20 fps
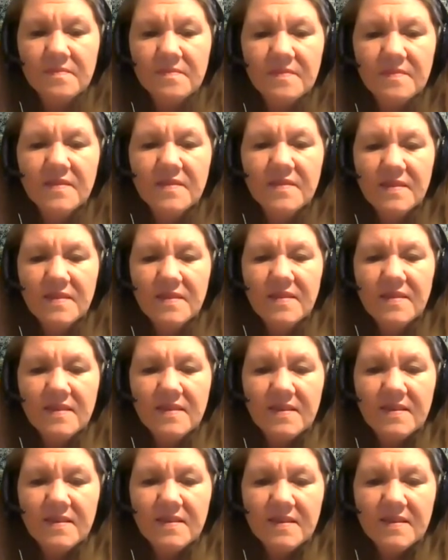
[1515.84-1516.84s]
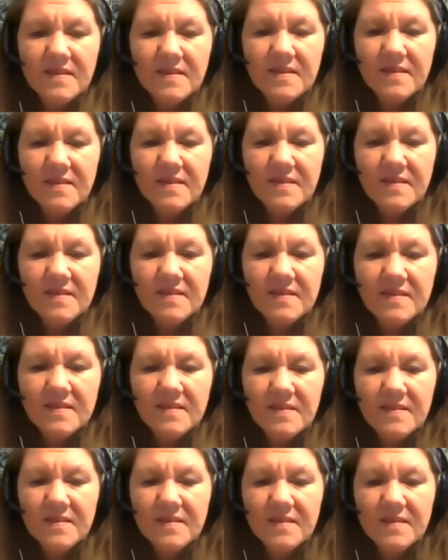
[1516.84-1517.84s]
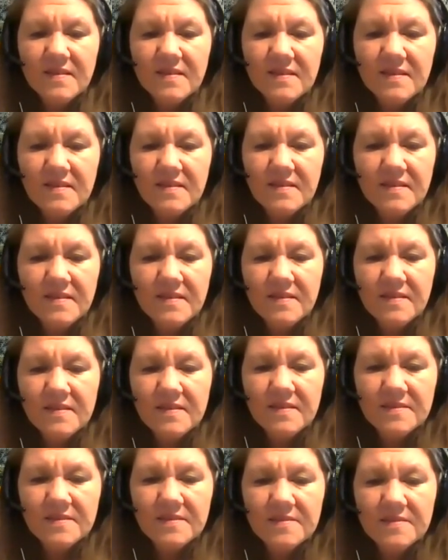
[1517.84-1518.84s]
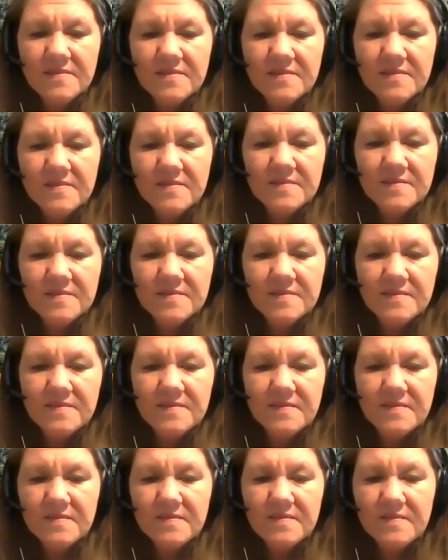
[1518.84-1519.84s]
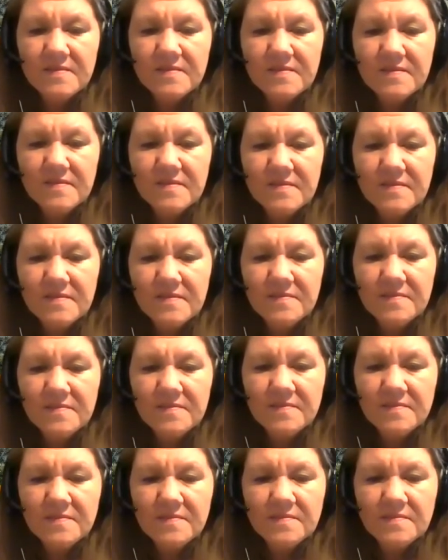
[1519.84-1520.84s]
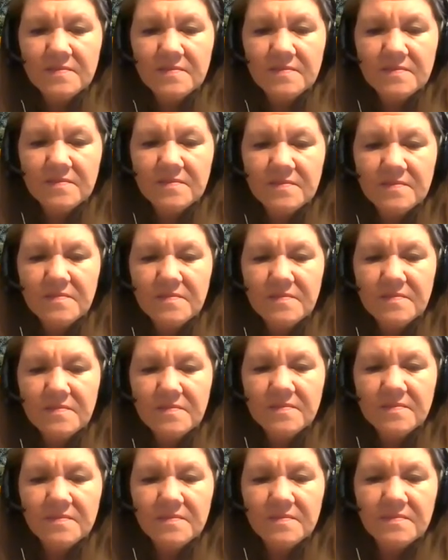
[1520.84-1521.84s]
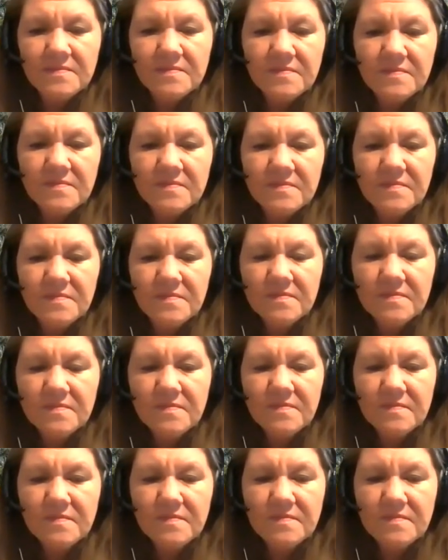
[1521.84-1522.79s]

(not speaking)